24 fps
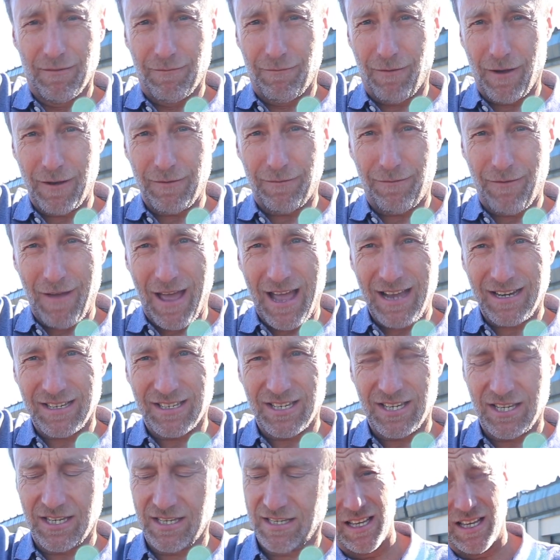Fun fact,
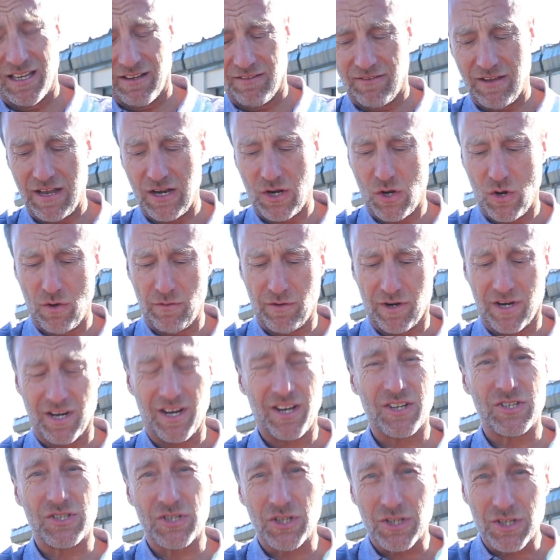Vancouver
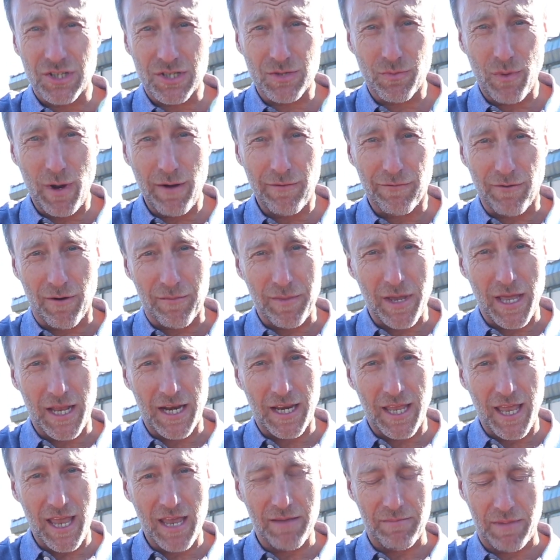Canucks took this away from me at a
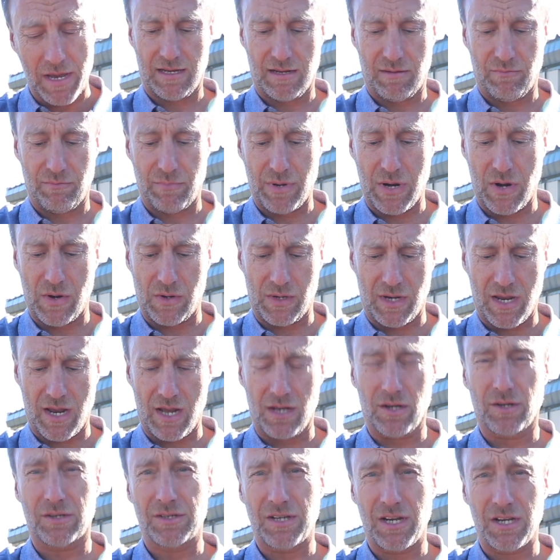game. Apparently I
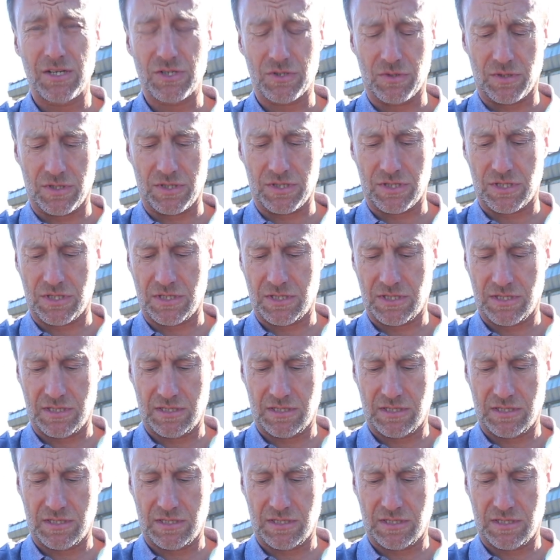look dangerous.